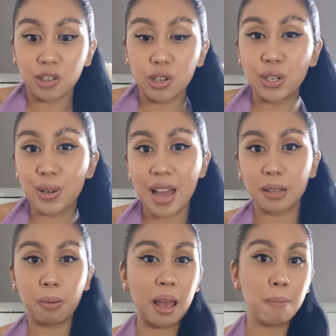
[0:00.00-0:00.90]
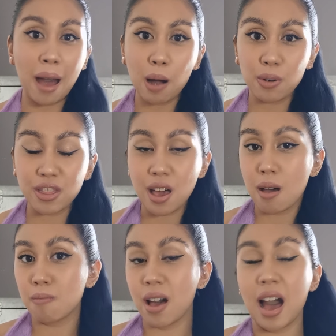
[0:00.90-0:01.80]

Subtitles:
you do get to play about with them